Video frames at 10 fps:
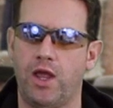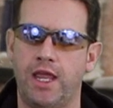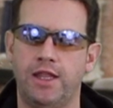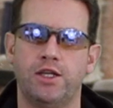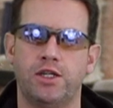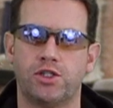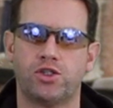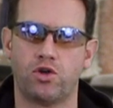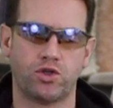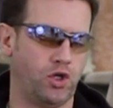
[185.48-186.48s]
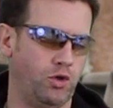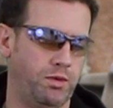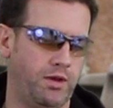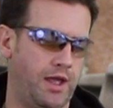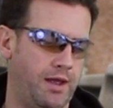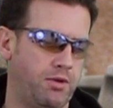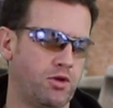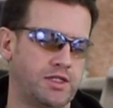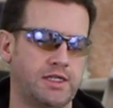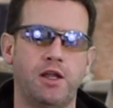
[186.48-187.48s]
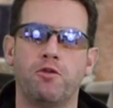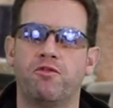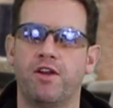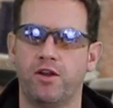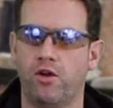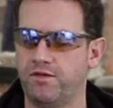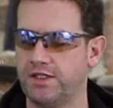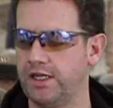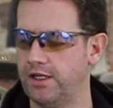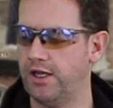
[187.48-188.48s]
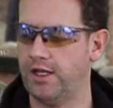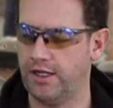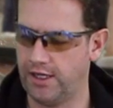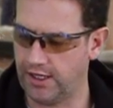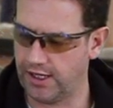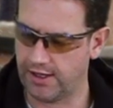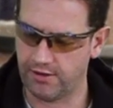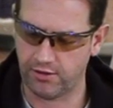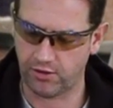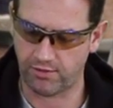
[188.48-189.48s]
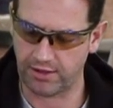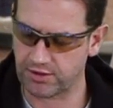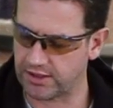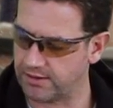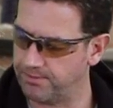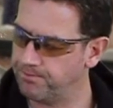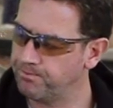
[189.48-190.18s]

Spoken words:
in the stock tube because there's no front, obviously, in the rail system.